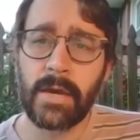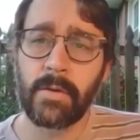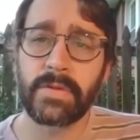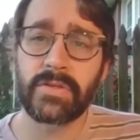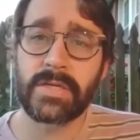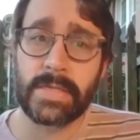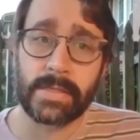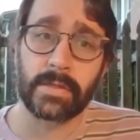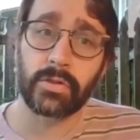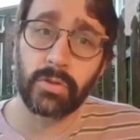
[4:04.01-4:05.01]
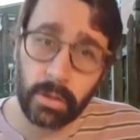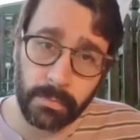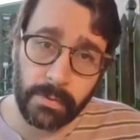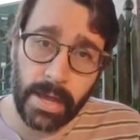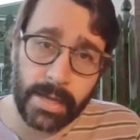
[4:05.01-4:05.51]
when Jesus took
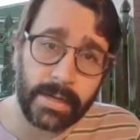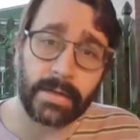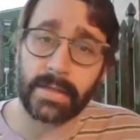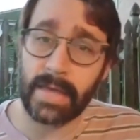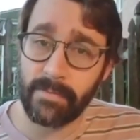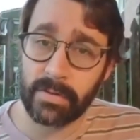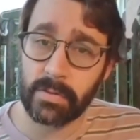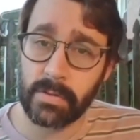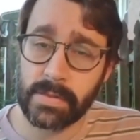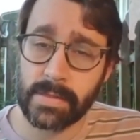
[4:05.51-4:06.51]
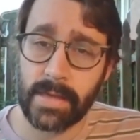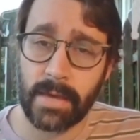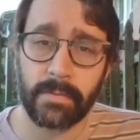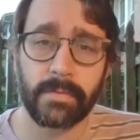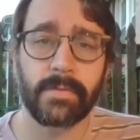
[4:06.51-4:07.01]
bread, gave it to his
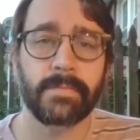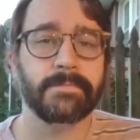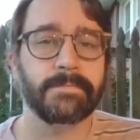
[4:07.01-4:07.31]
disciples.